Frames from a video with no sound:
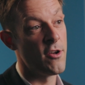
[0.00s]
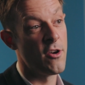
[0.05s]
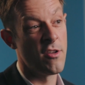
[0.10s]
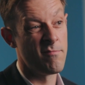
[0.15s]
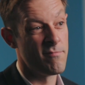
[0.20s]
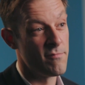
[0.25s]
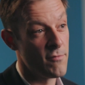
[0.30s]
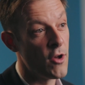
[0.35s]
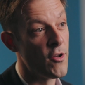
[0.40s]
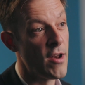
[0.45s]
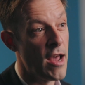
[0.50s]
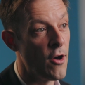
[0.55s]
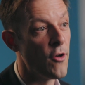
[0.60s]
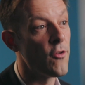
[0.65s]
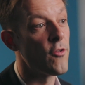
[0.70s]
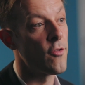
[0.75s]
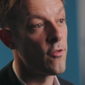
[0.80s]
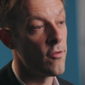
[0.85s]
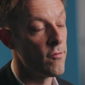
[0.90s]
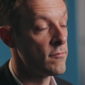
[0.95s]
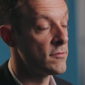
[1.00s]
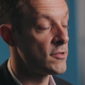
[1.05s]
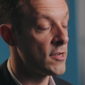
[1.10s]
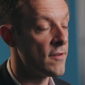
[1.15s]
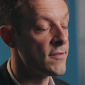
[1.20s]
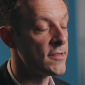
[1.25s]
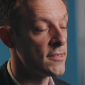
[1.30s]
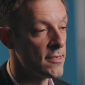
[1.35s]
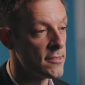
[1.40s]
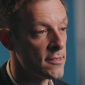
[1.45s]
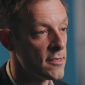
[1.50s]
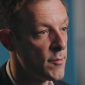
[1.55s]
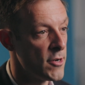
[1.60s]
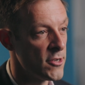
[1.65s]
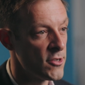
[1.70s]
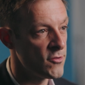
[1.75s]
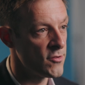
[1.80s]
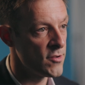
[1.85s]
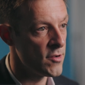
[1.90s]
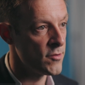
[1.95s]
on, on health services and
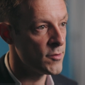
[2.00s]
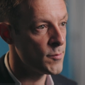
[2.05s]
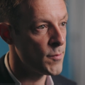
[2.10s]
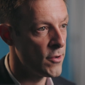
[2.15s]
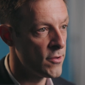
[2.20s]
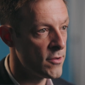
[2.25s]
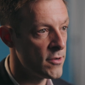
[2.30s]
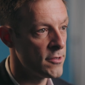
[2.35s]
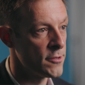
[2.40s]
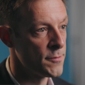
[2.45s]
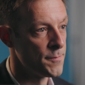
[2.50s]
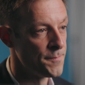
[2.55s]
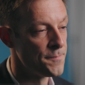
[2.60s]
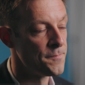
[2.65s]
emergency responders.